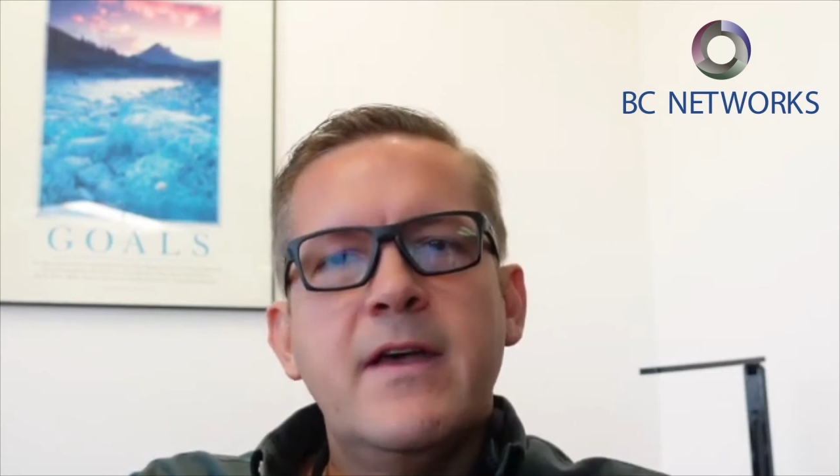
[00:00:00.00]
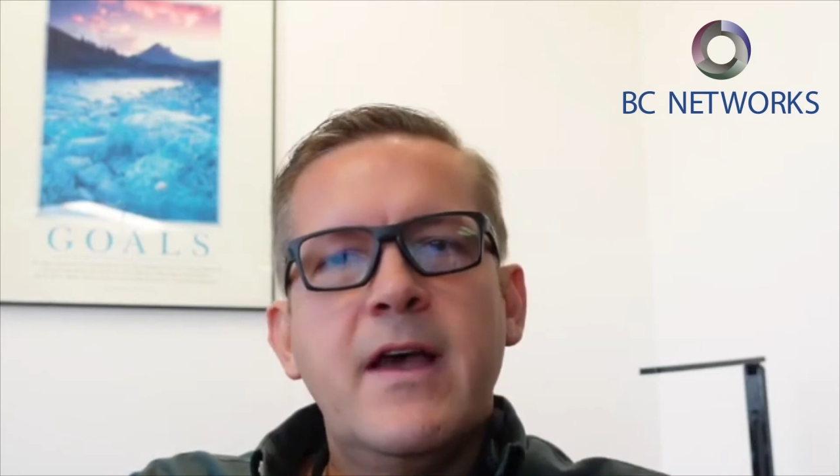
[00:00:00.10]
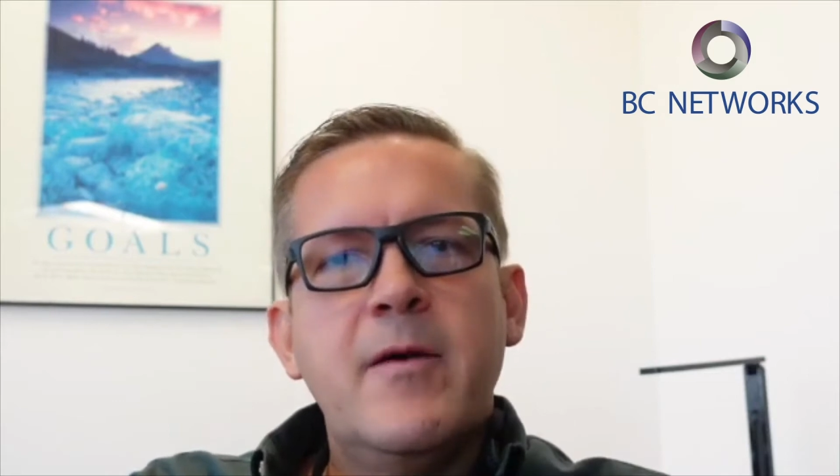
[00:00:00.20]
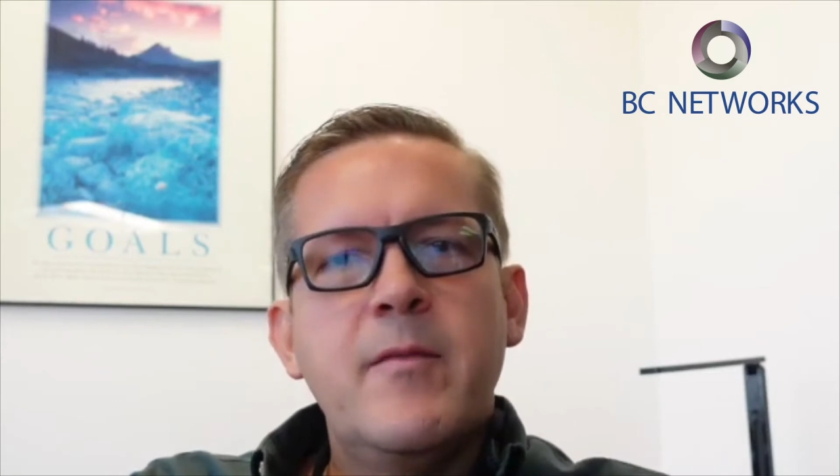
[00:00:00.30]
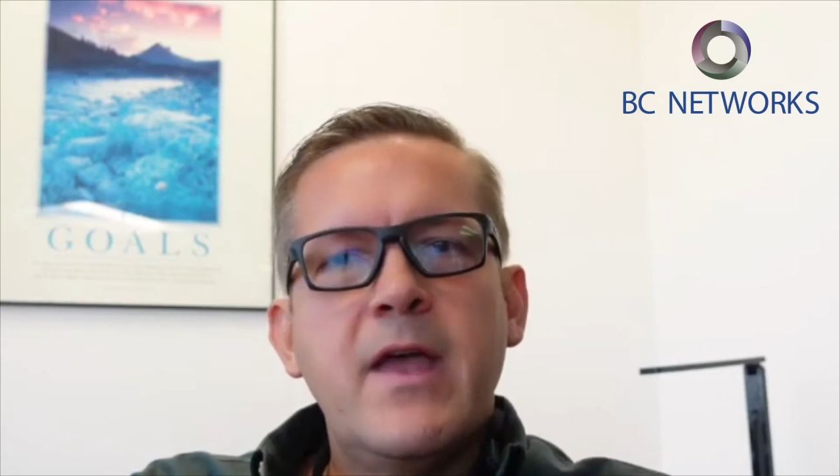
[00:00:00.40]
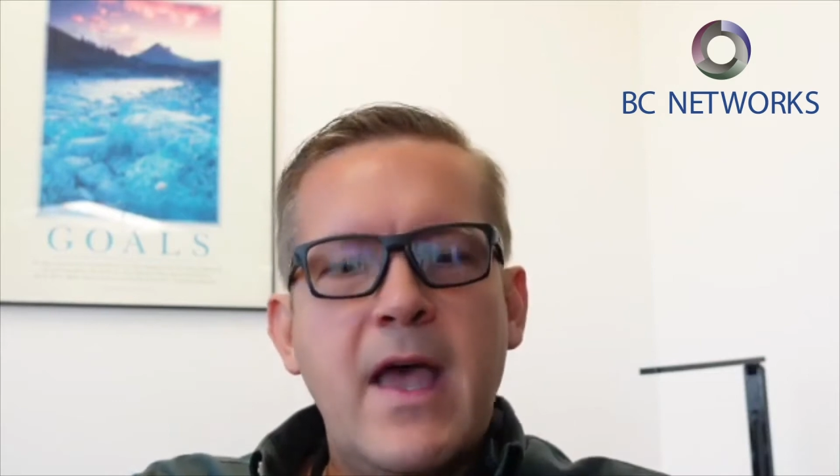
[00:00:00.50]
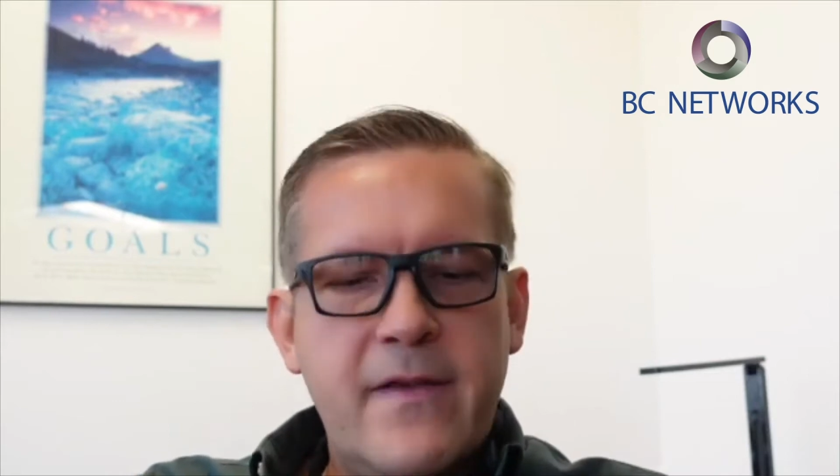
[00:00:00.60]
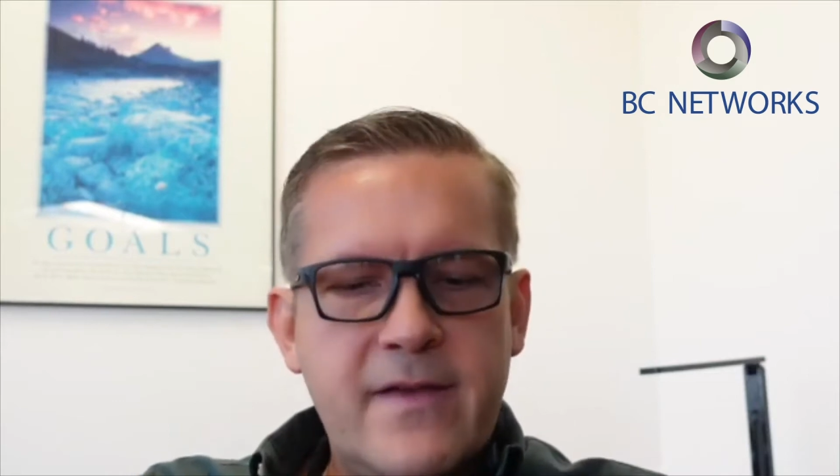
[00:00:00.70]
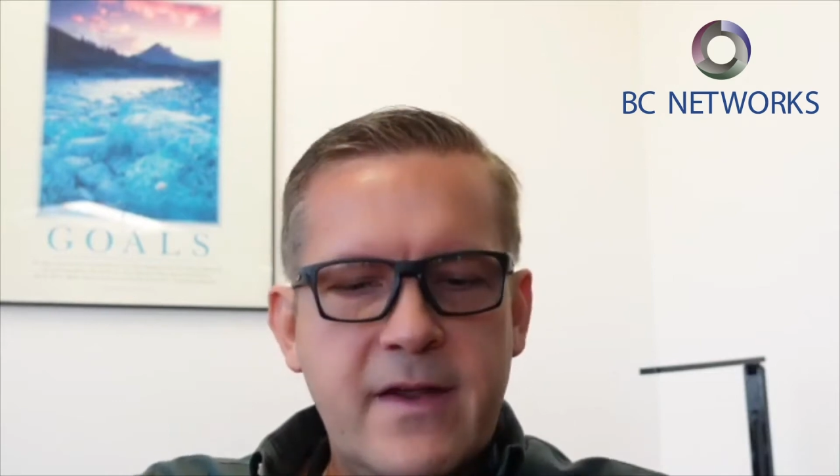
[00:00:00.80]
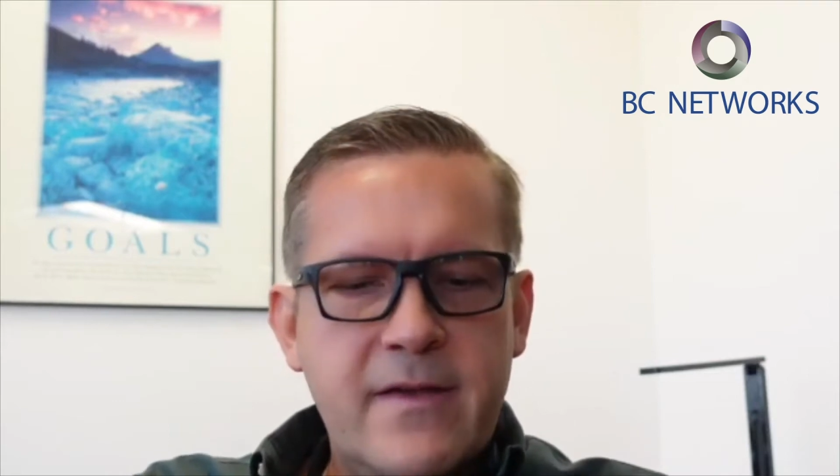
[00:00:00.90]

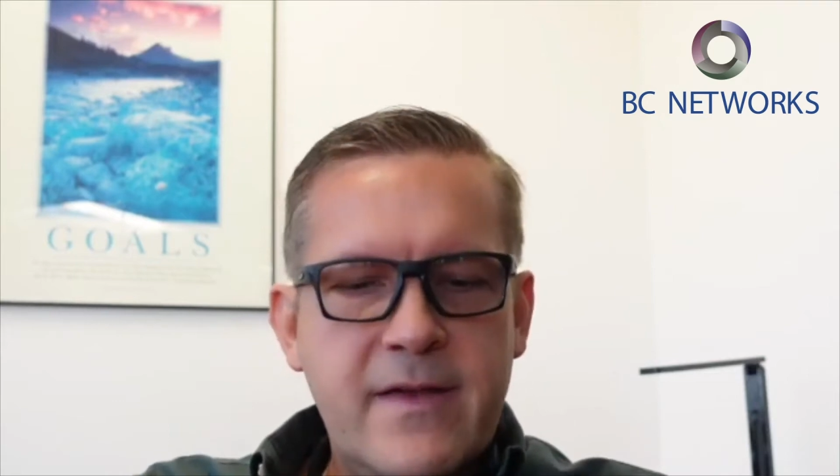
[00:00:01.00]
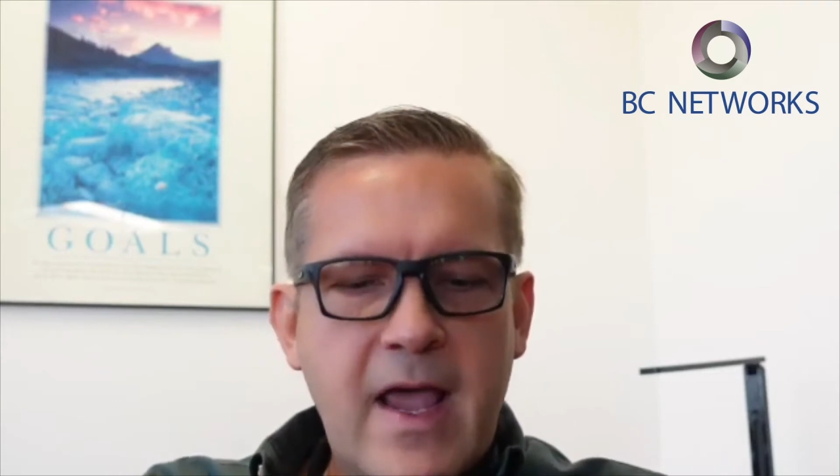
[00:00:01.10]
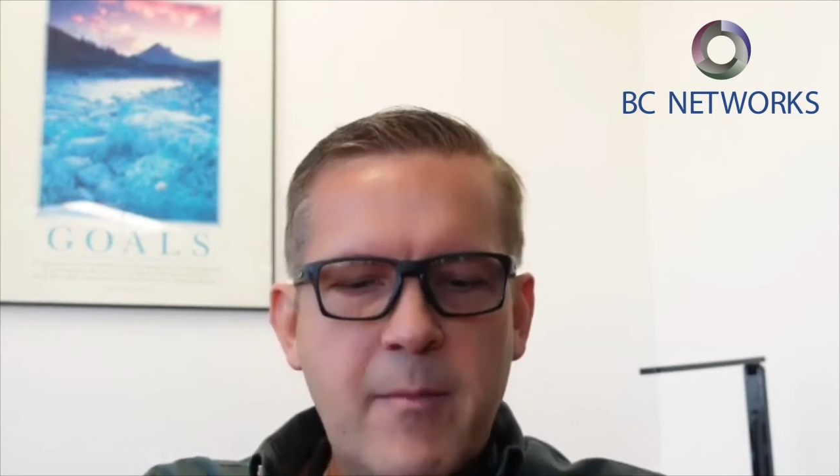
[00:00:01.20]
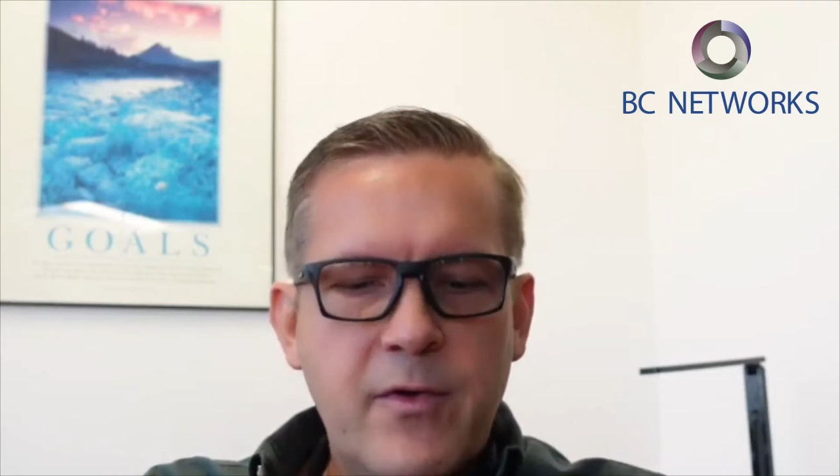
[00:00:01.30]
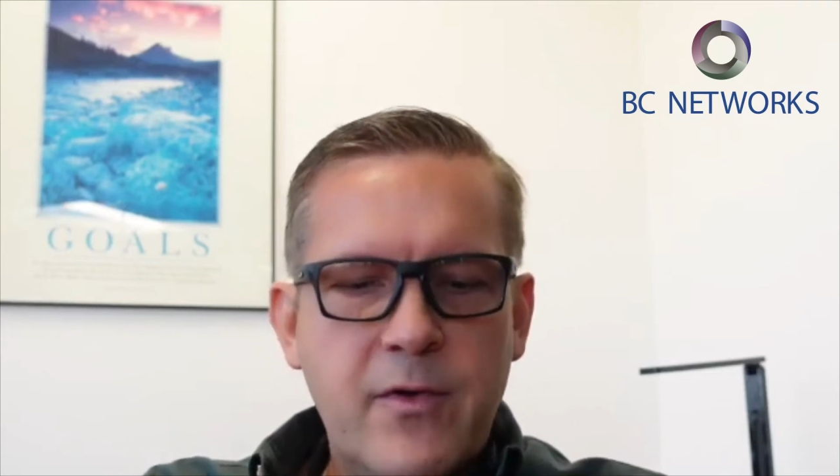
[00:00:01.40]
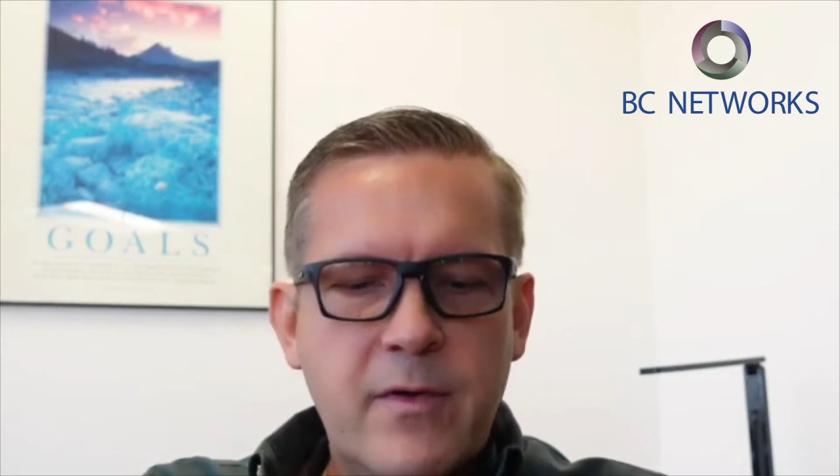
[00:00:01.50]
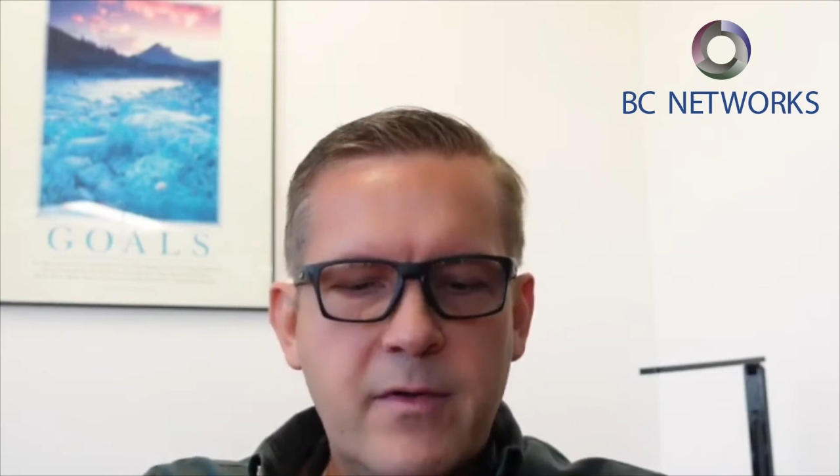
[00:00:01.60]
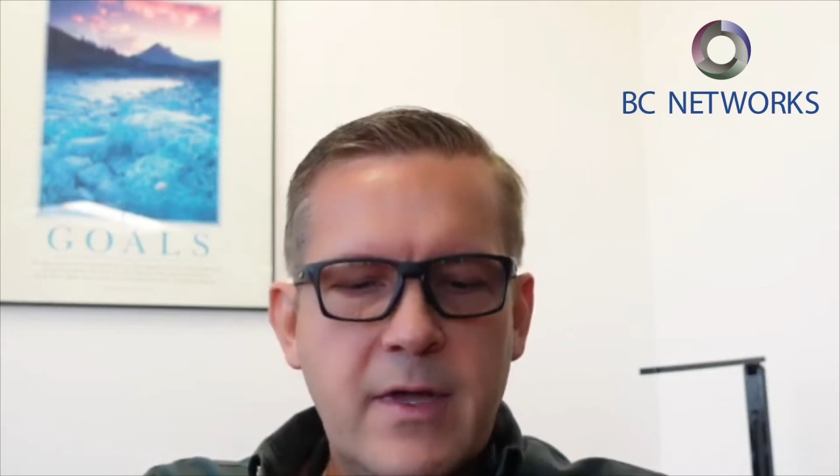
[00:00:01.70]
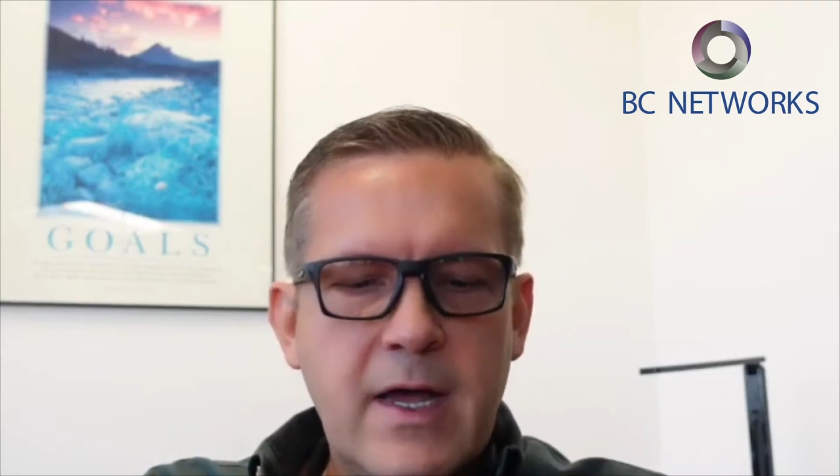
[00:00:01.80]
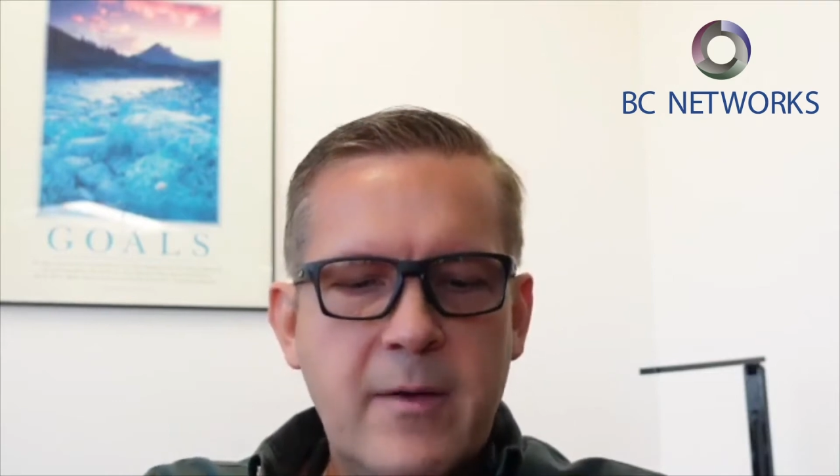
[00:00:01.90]
as an example,